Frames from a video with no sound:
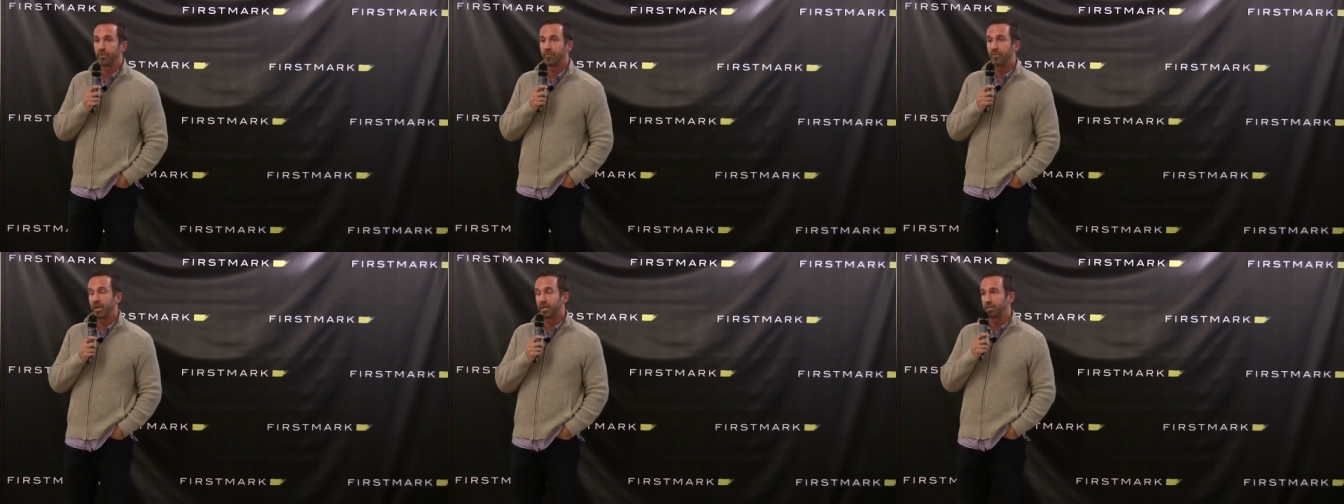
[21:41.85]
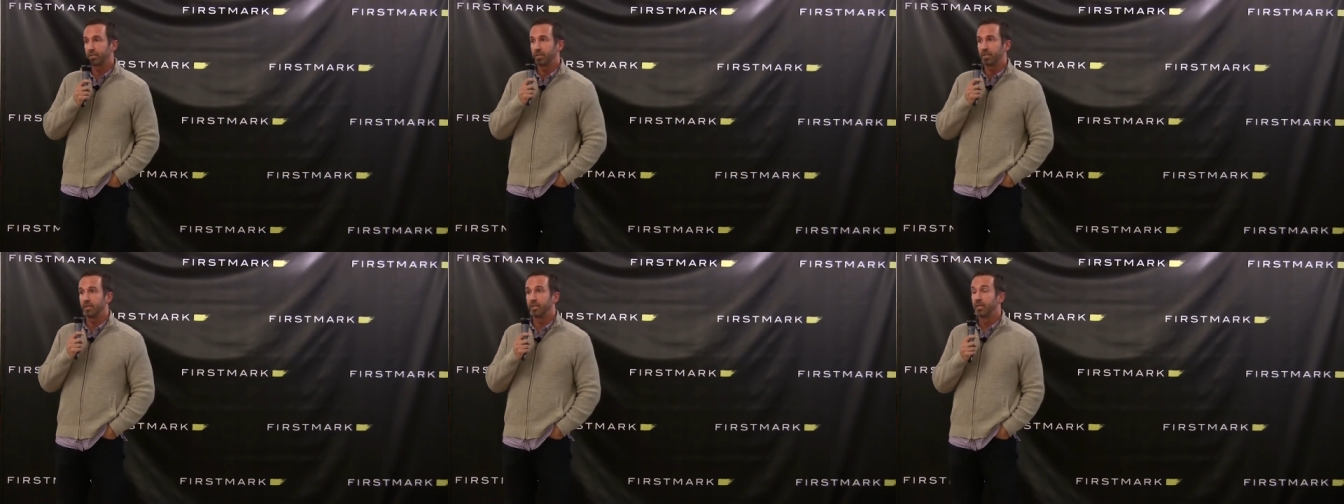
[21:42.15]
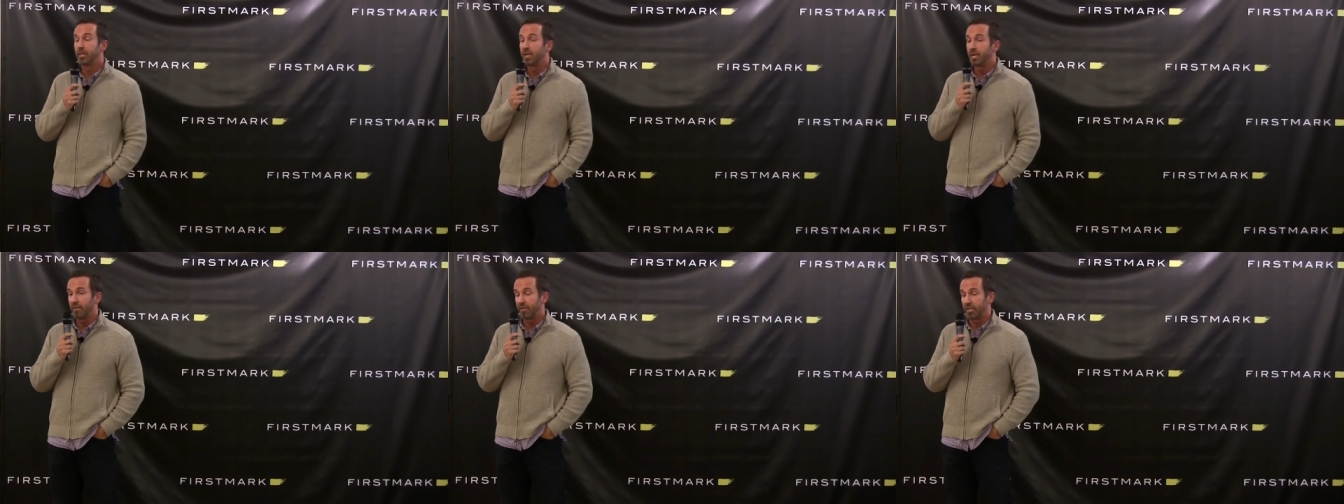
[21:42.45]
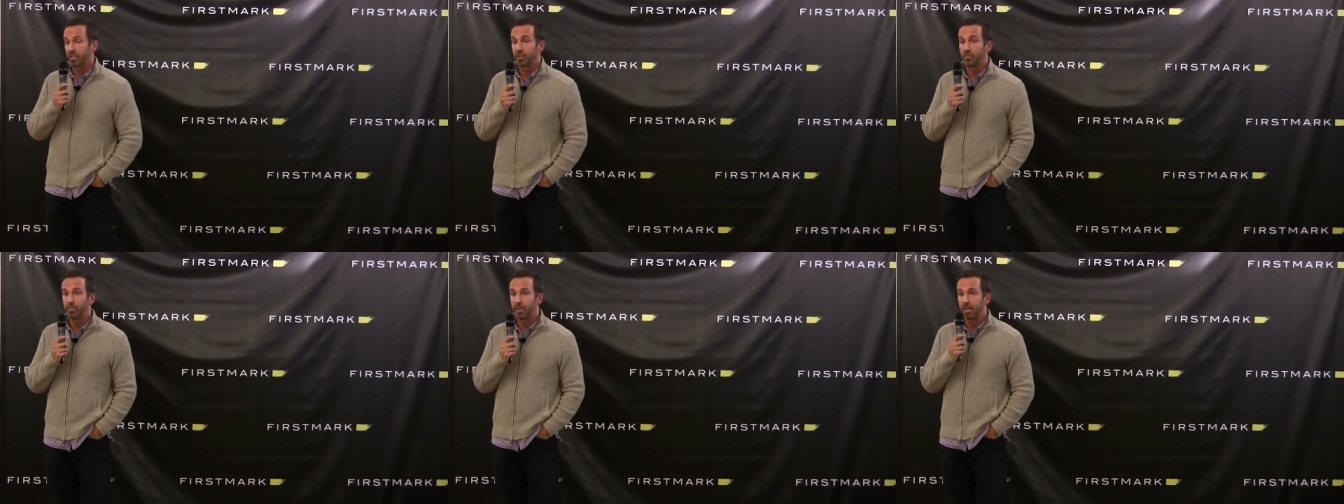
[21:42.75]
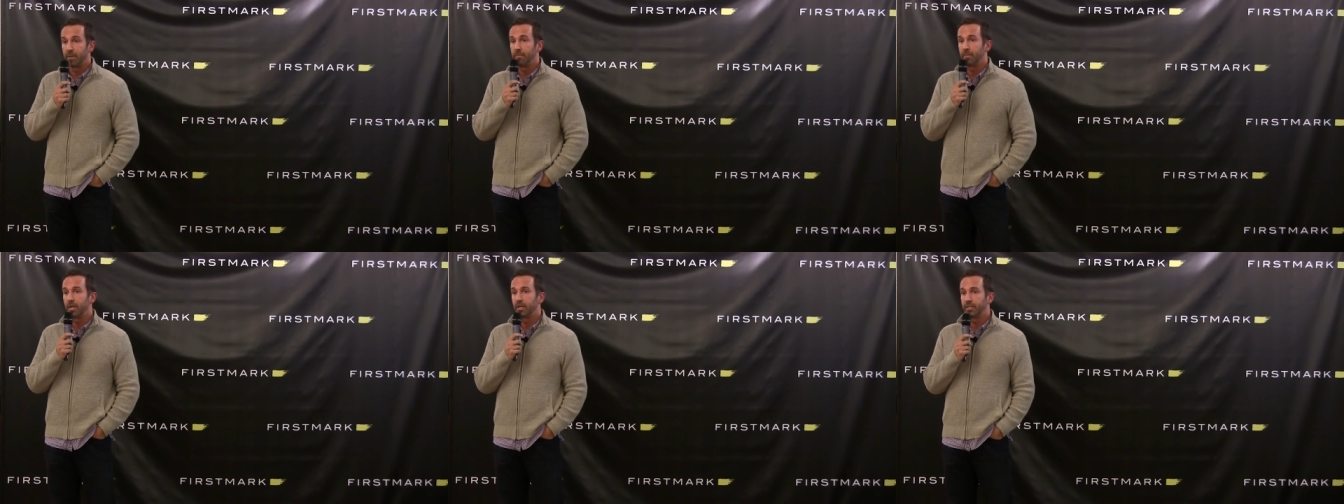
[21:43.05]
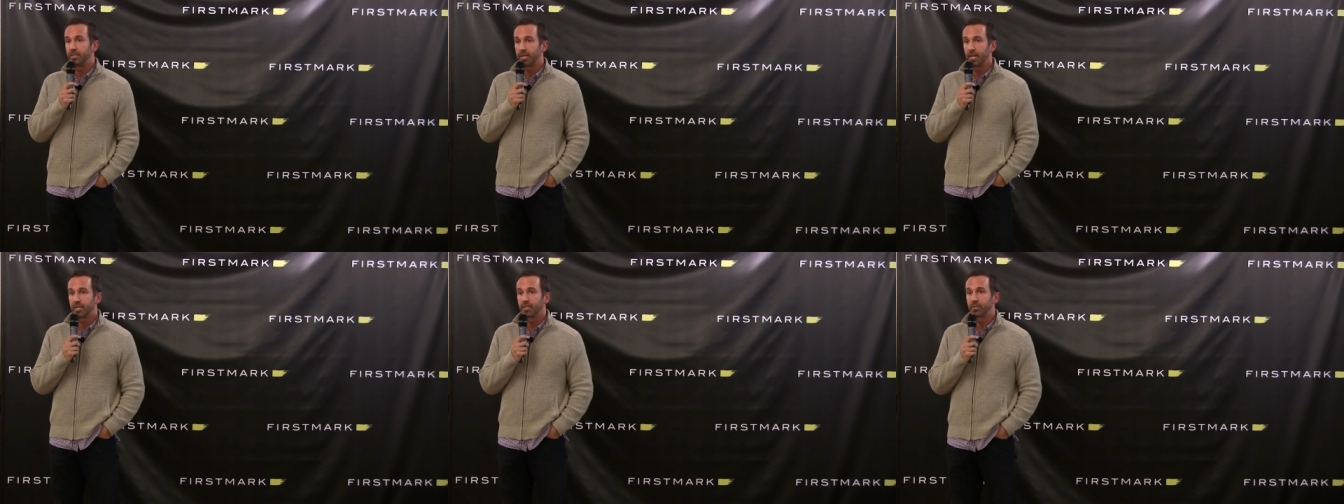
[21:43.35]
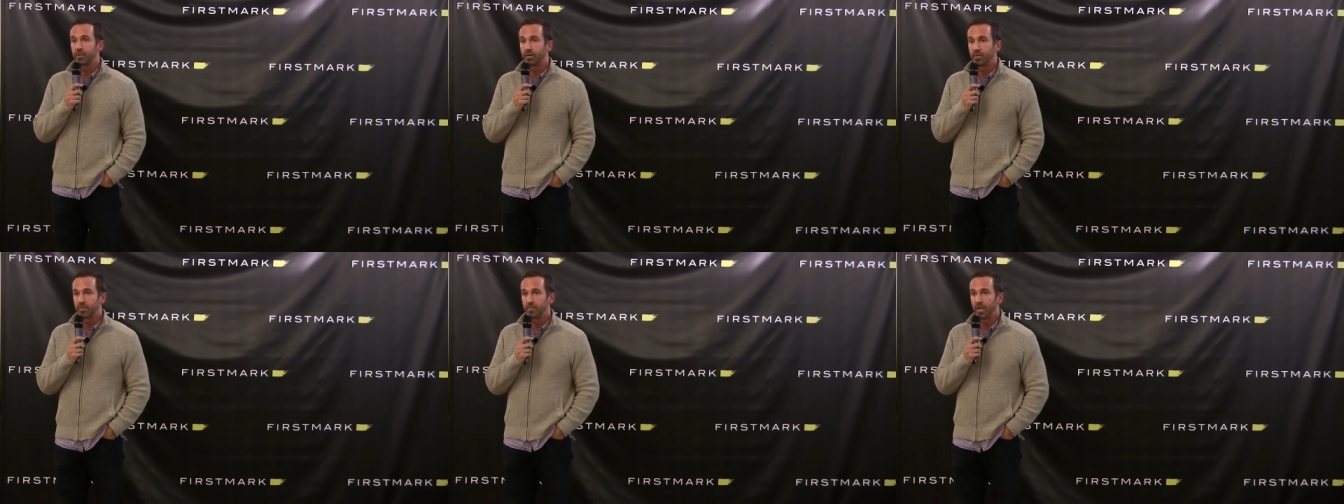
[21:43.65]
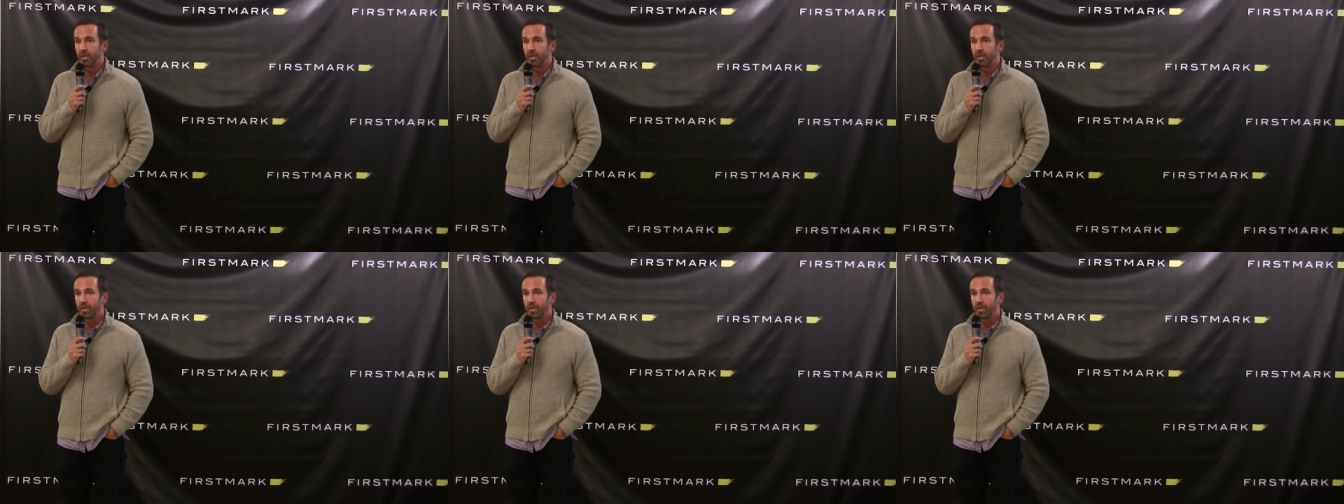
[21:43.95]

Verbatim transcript: We've actually actually been a, a TechStars